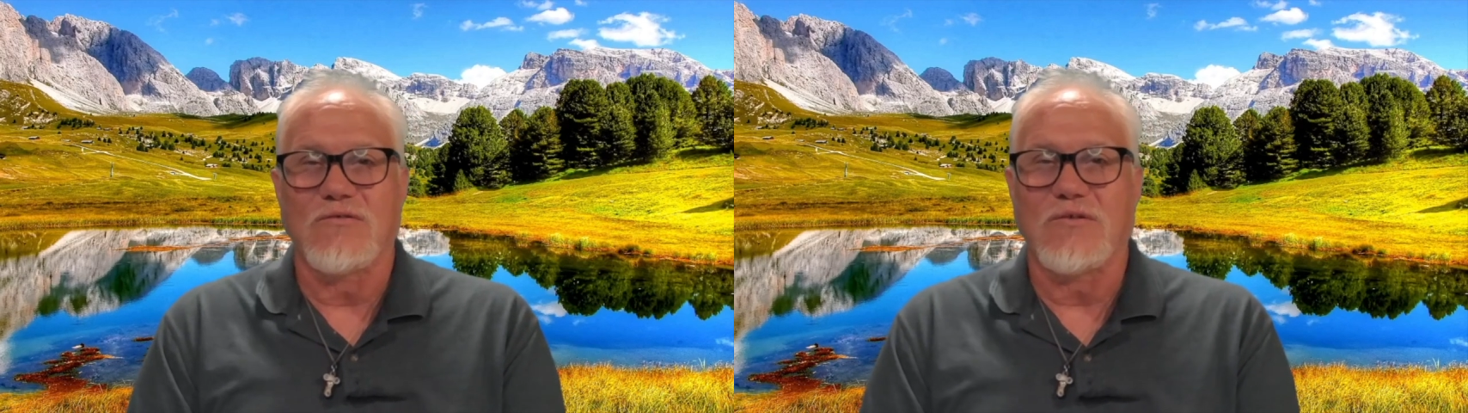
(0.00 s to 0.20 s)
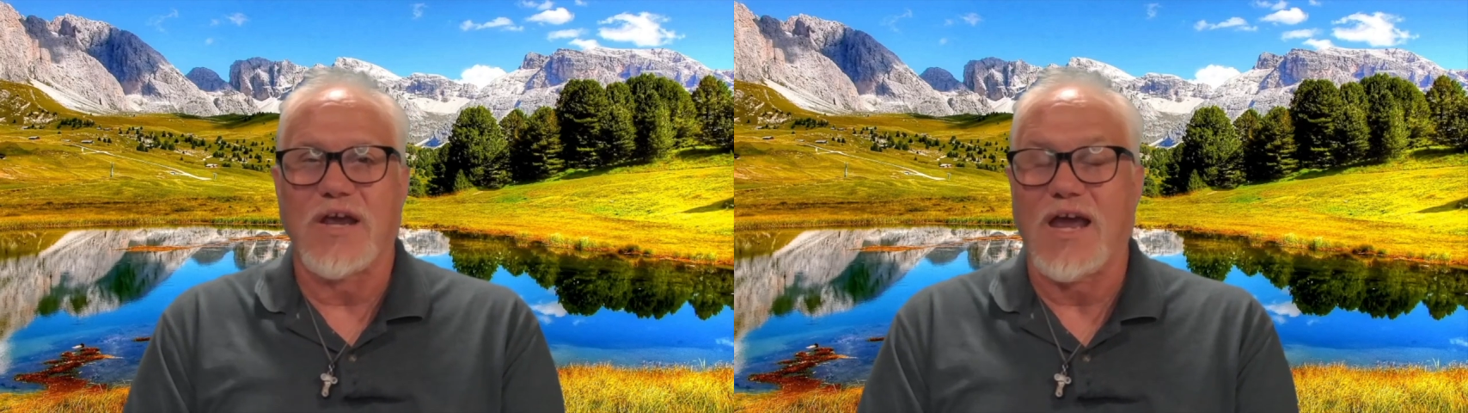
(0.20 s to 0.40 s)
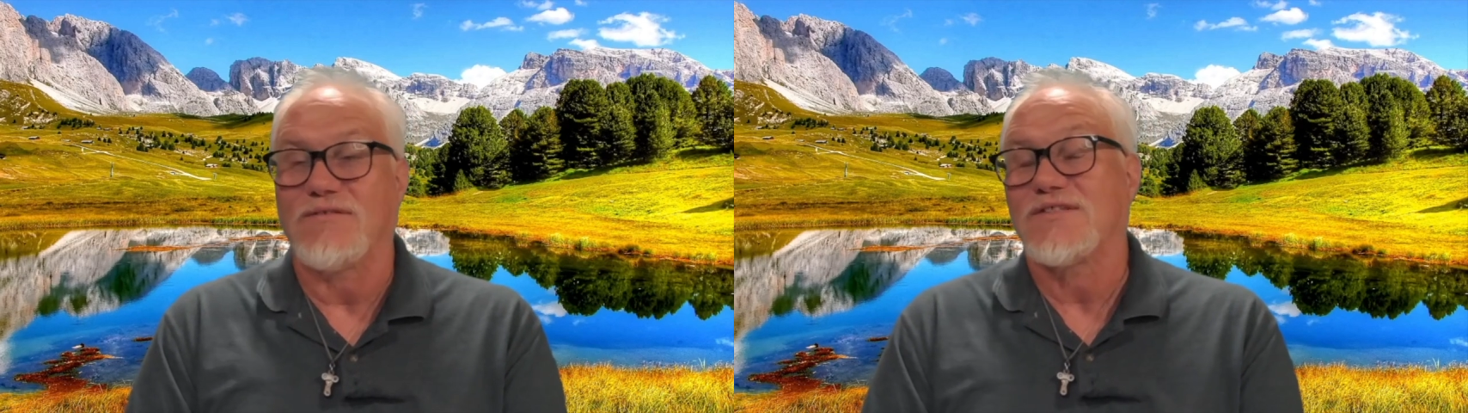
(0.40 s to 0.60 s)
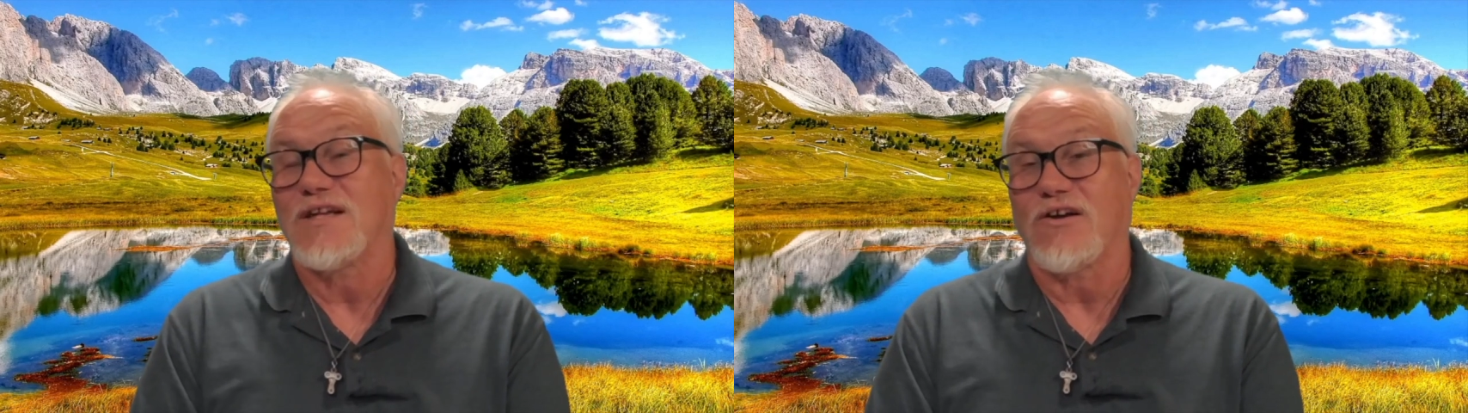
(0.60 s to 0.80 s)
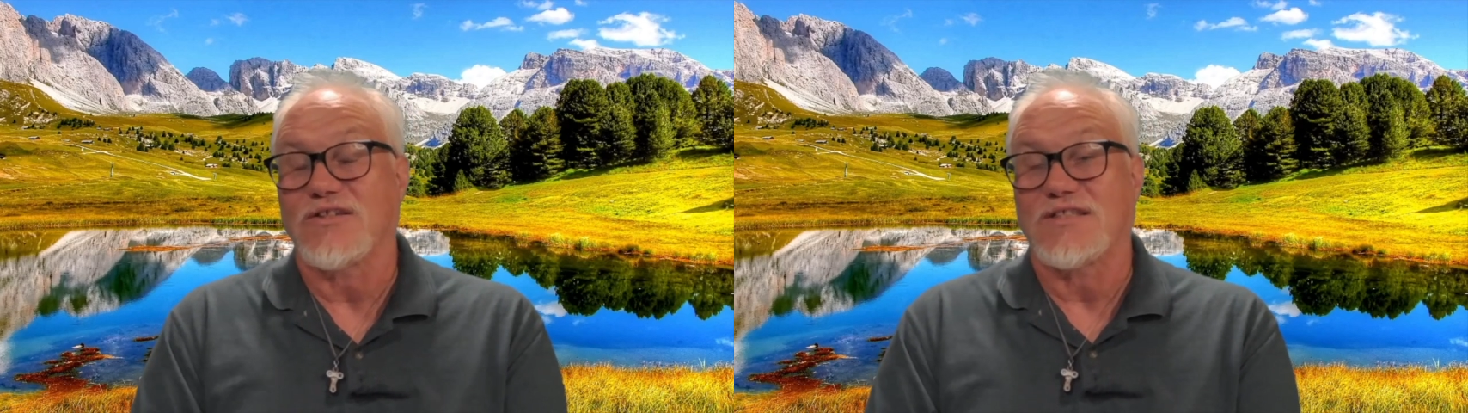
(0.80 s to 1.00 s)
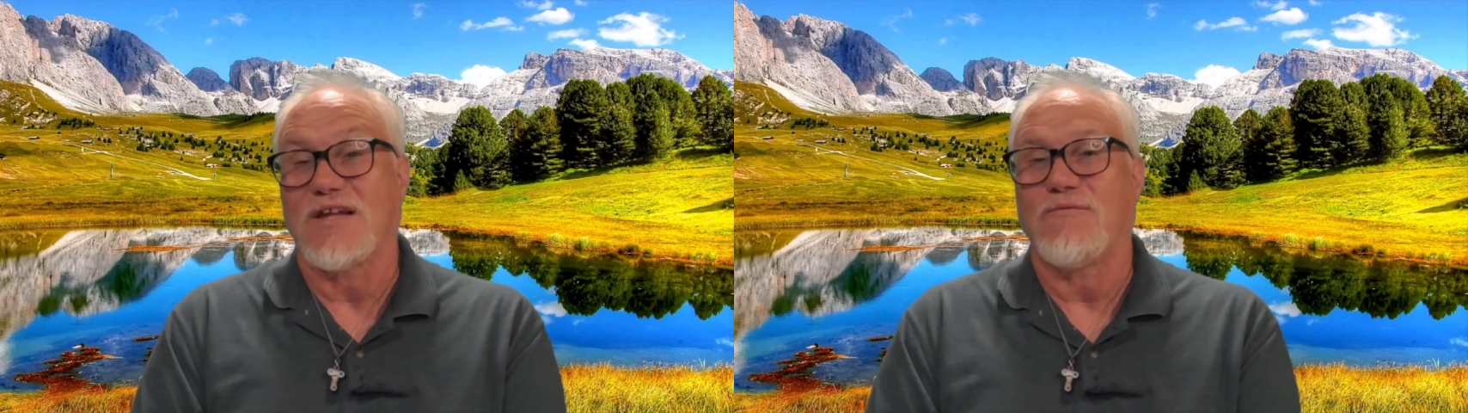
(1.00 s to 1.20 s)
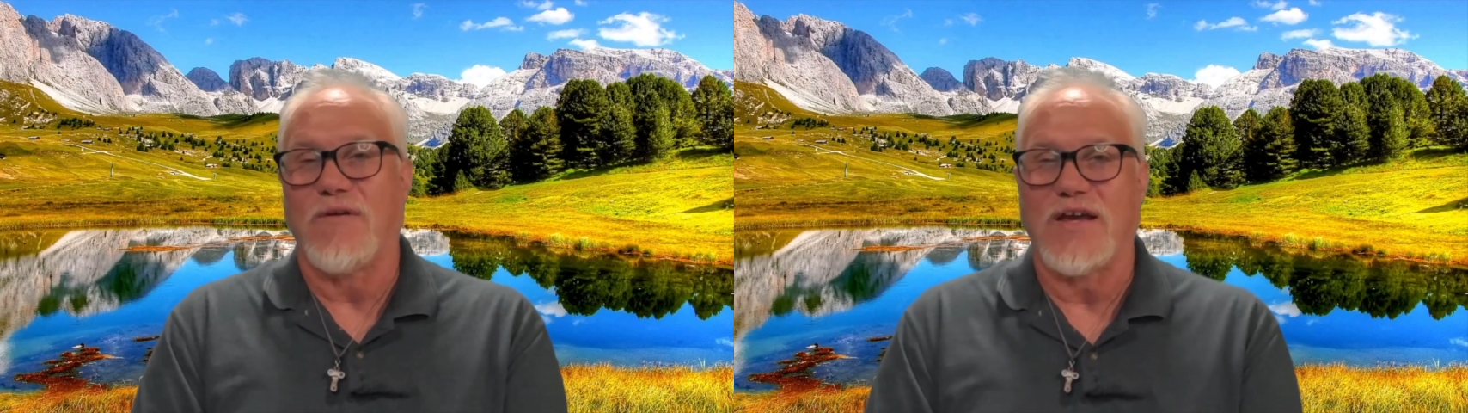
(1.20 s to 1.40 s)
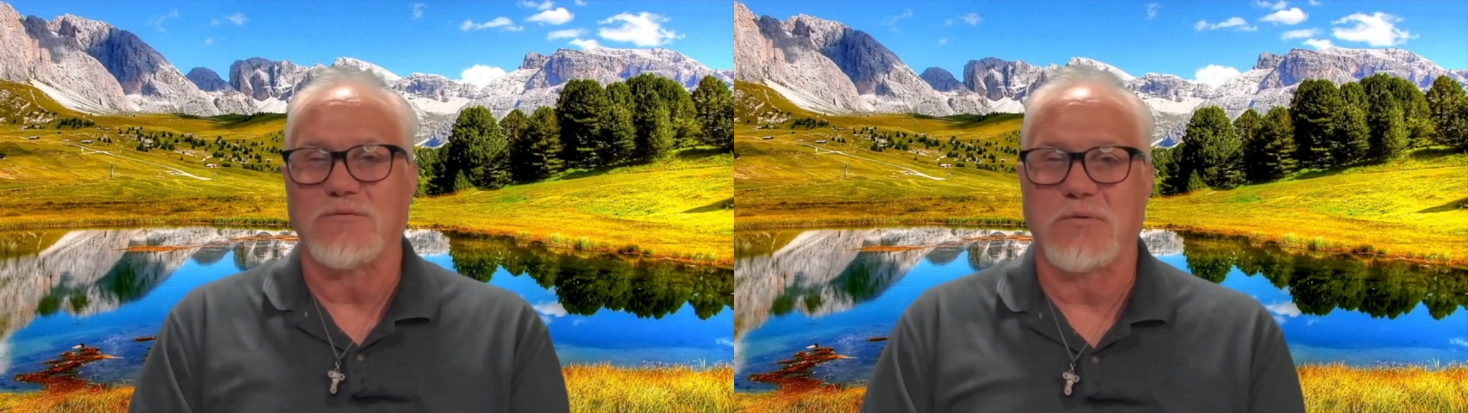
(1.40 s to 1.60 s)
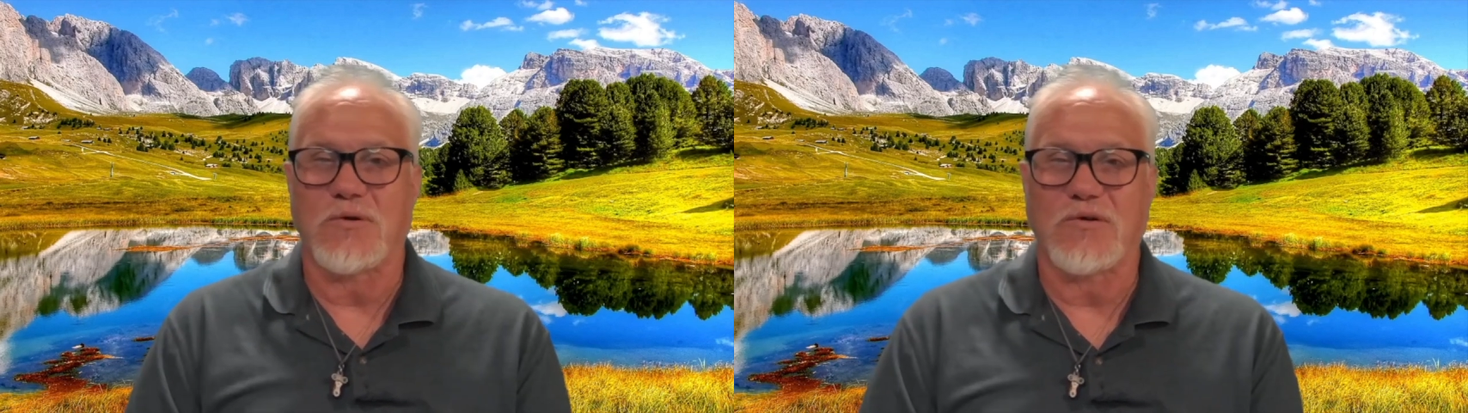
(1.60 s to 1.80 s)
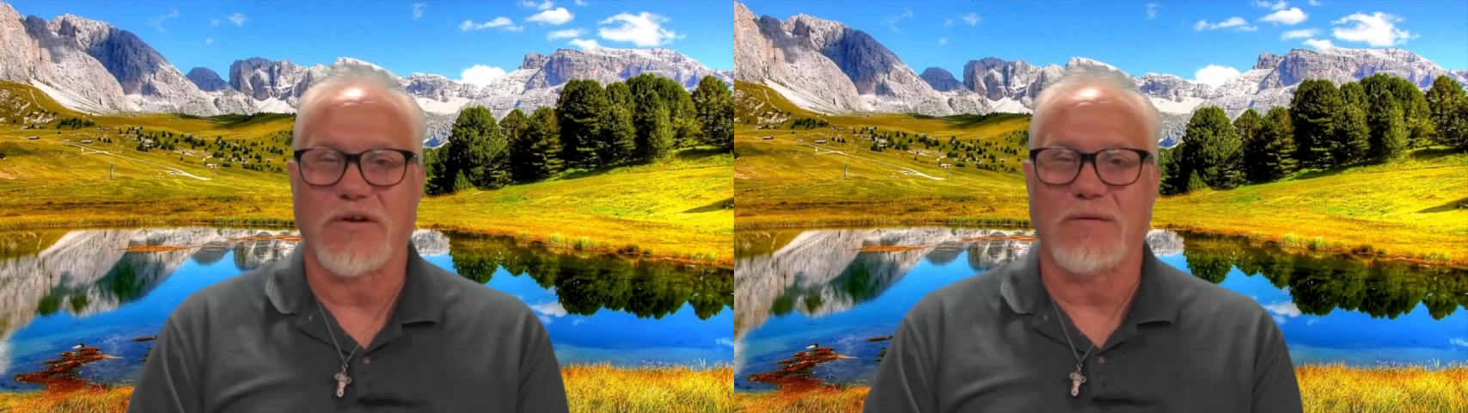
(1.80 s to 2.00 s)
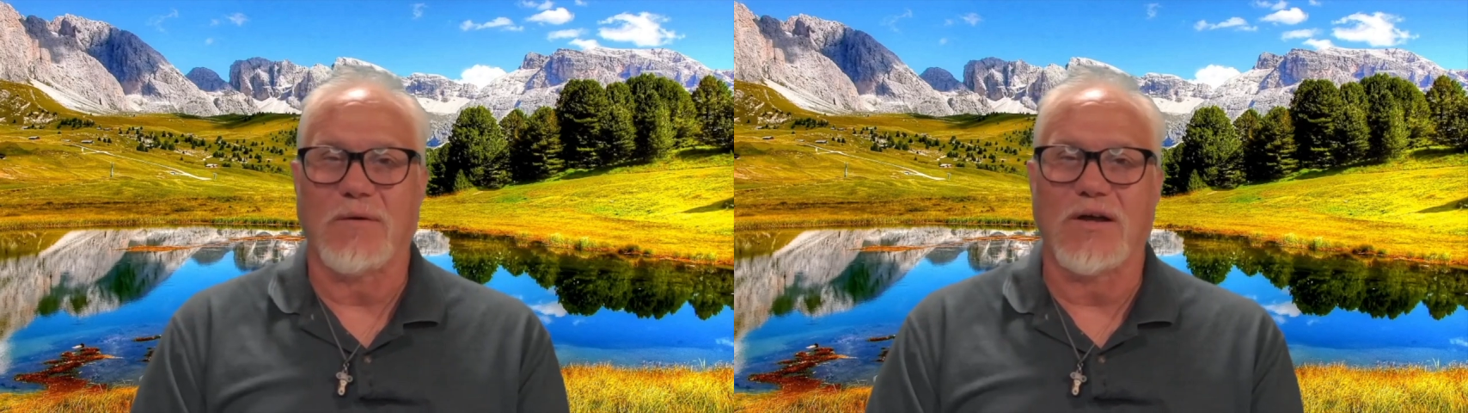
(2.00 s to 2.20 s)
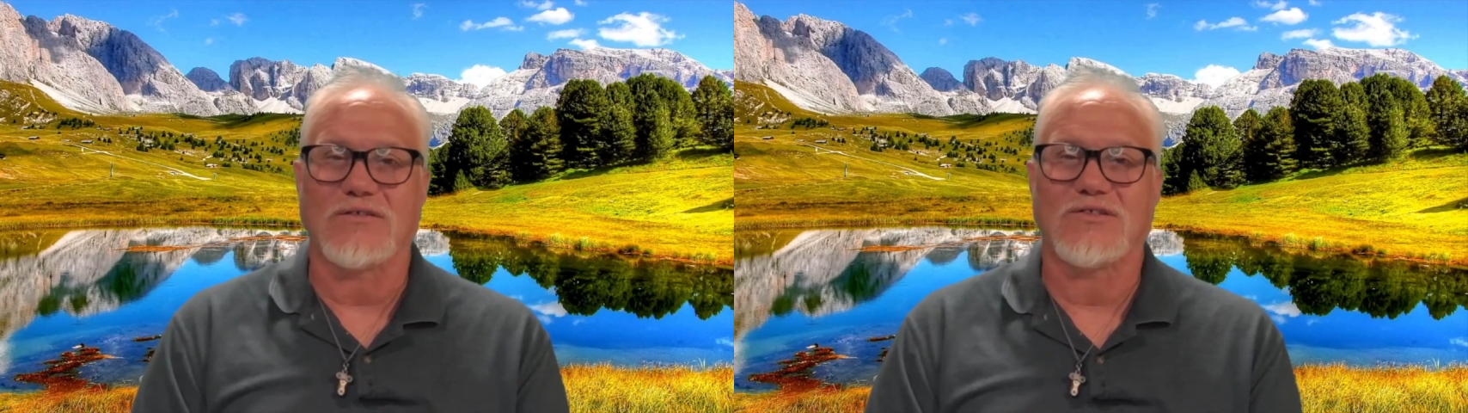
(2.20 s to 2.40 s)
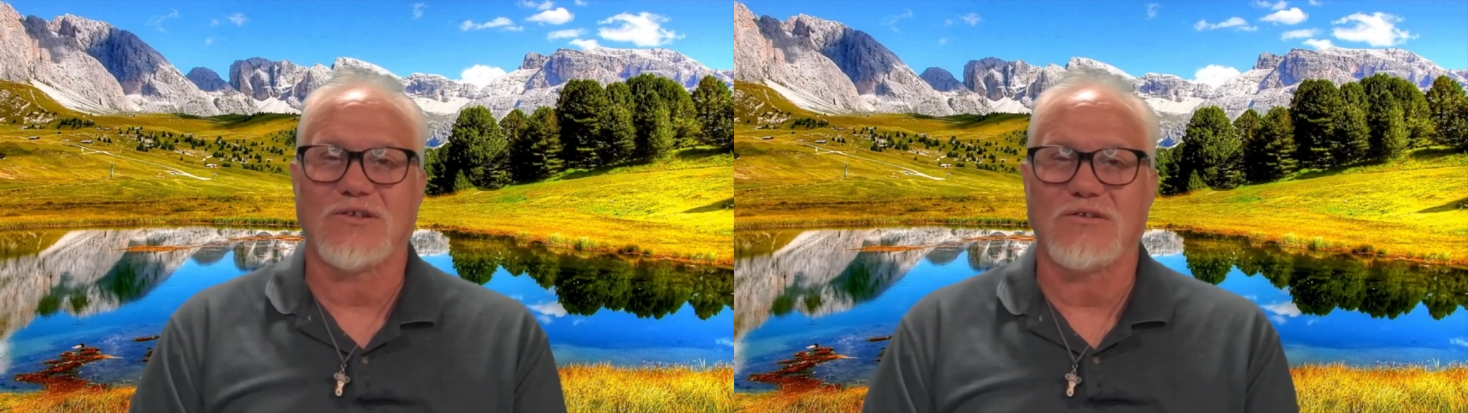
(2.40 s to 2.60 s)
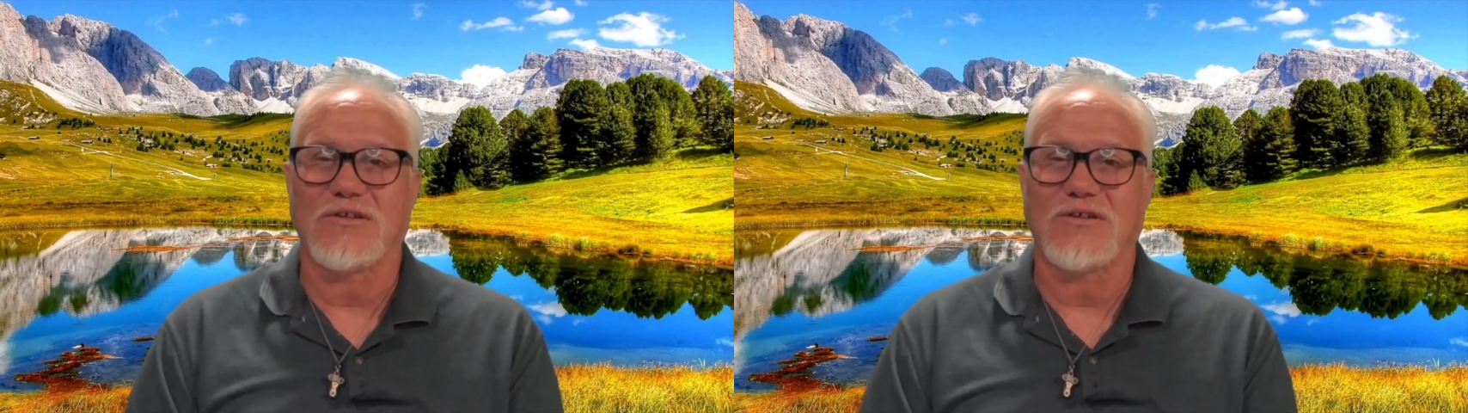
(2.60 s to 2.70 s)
we have our Steadfast program also